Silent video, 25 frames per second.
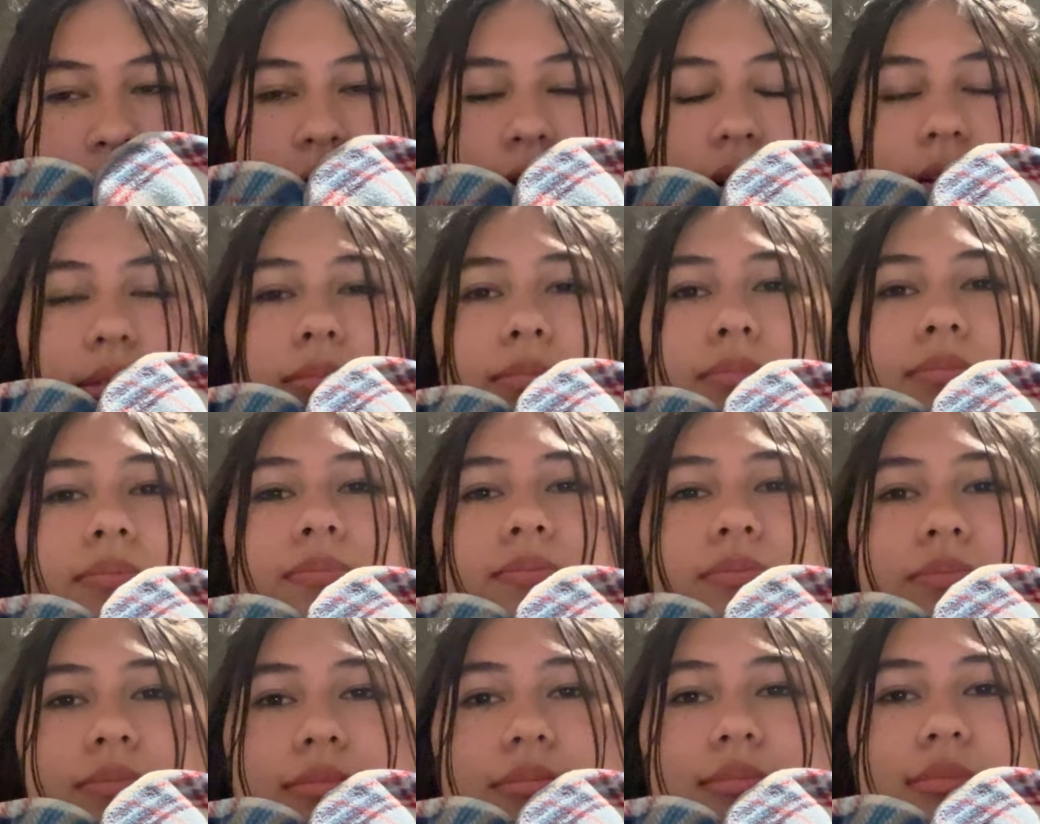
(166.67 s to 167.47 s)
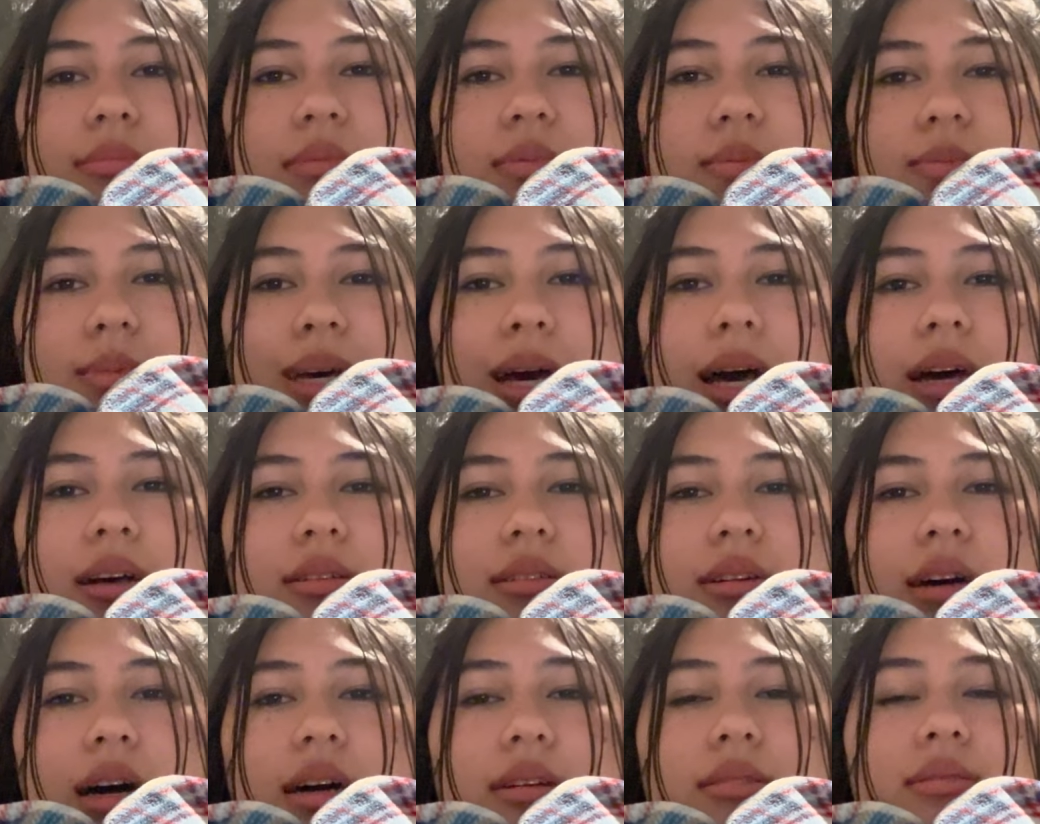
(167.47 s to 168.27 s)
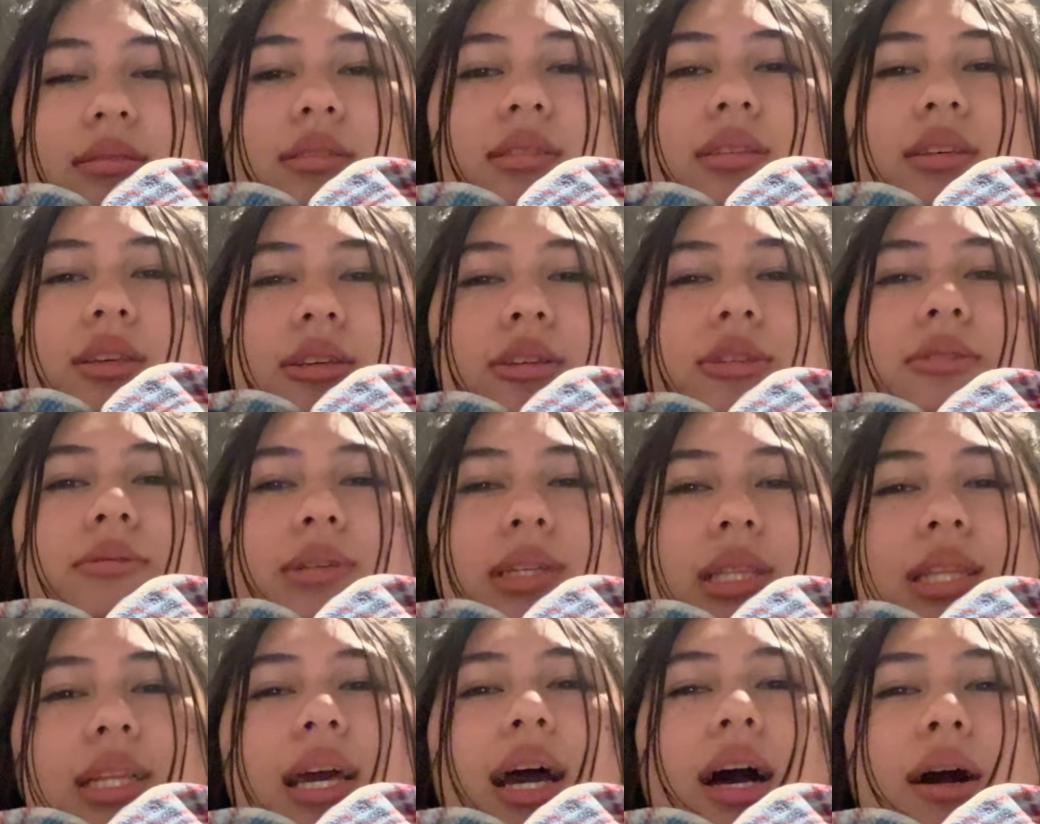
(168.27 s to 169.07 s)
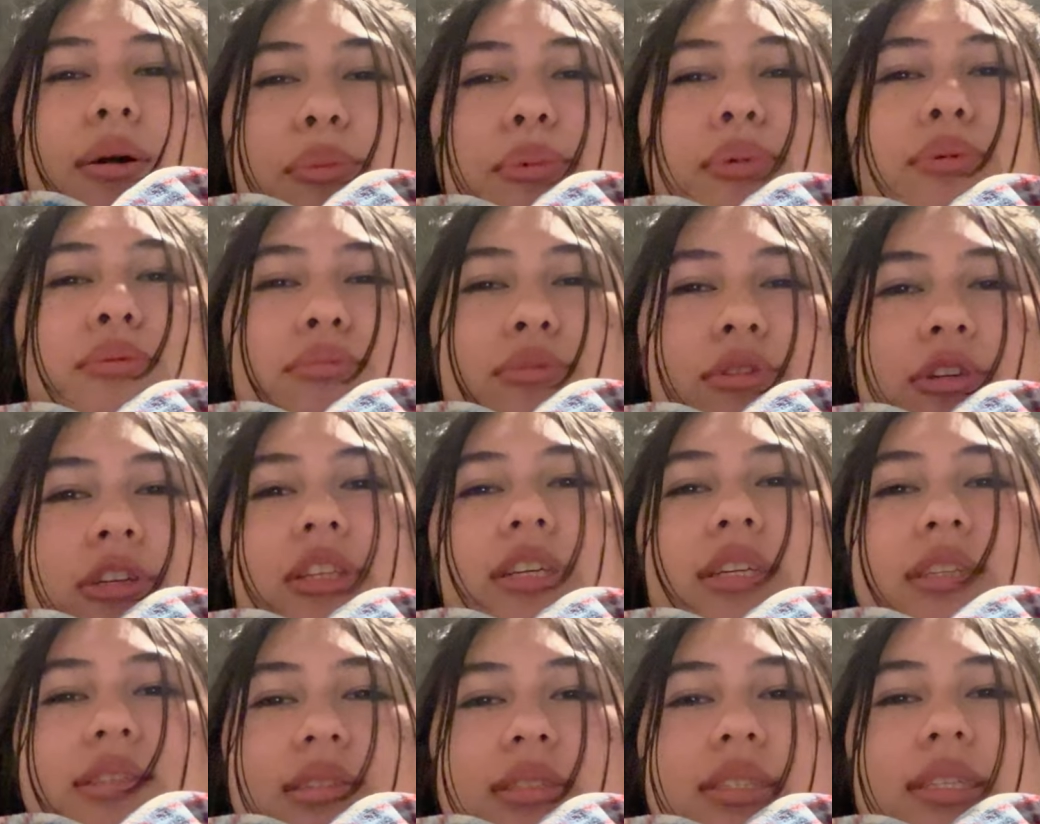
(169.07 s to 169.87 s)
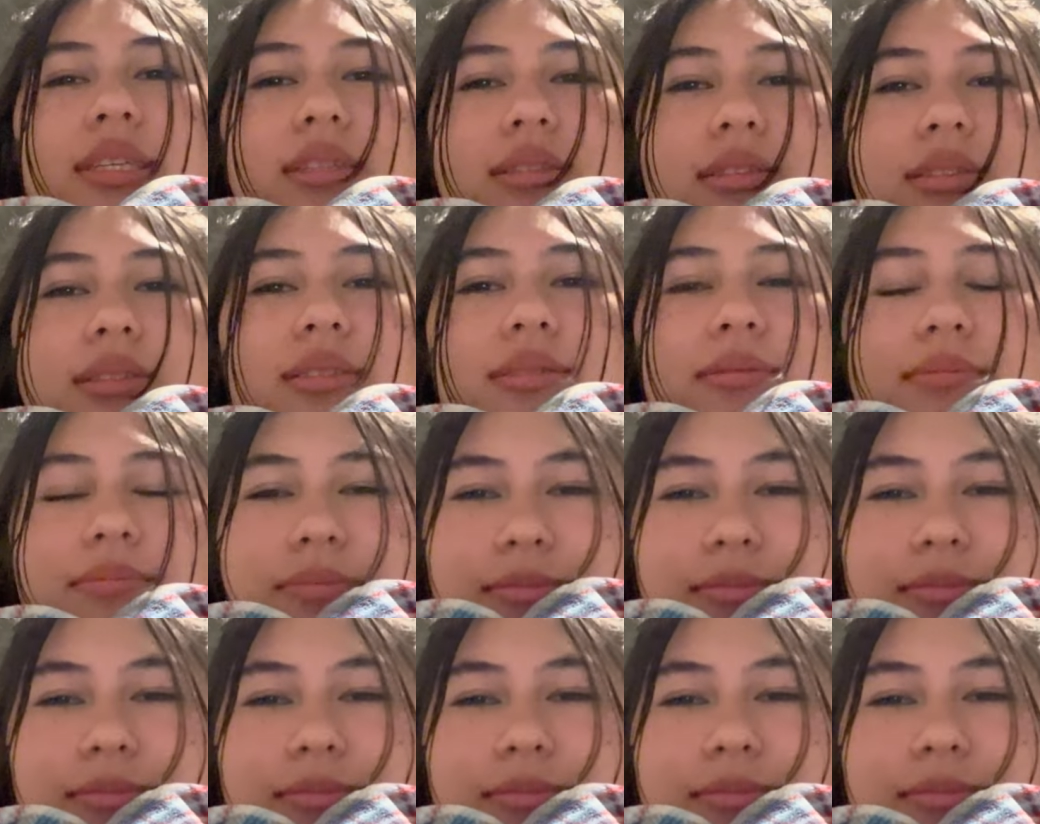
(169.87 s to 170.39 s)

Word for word: um, I'll I'll see you when the album releases.